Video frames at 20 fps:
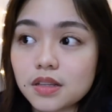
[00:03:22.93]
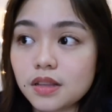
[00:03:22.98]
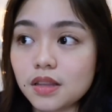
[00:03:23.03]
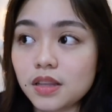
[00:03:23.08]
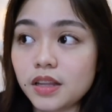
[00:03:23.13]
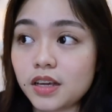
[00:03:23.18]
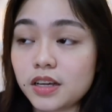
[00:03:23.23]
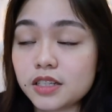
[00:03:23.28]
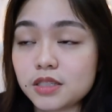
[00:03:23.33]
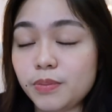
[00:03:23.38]

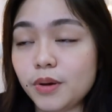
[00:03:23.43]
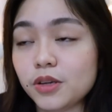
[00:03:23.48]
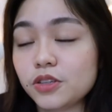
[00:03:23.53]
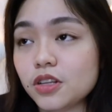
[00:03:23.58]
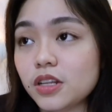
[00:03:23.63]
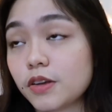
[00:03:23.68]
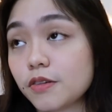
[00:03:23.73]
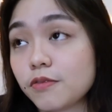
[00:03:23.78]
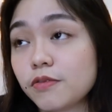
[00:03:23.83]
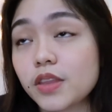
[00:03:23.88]
Like,
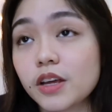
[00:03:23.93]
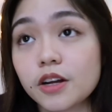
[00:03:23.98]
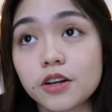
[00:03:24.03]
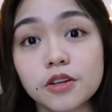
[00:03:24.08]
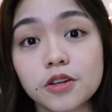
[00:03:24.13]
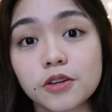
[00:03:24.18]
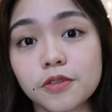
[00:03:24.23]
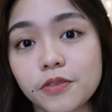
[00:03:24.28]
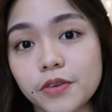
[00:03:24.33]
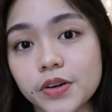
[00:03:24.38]
especially if they're
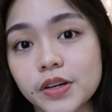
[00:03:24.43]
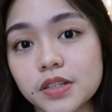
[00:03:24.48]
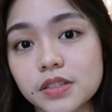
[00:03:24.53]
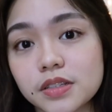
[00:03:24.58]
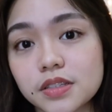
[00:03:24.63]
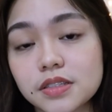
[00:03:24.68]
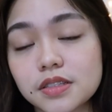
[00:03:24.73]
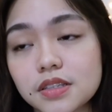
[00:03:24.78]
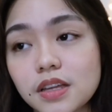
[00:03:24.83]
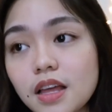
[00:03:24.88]
your
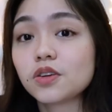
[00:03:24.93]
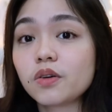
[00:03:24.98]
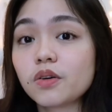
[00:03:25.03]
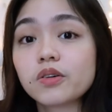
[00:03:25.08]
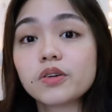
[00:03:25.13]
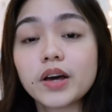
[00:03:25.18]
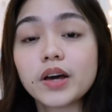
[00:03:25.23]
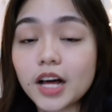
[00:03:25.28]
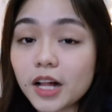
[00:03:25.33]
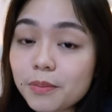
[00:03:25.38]
friends. So
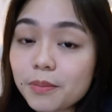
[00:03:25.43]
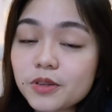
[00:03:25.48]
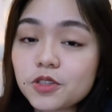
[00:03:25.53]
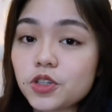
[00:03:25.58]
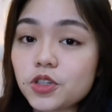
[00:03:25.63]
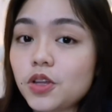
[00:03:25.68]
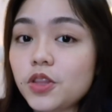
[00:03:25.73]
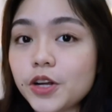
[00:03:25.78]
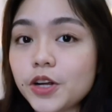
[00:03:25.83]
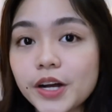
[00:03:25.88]
help each
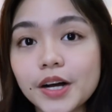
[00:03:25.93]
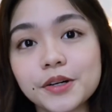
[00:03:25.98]
other out.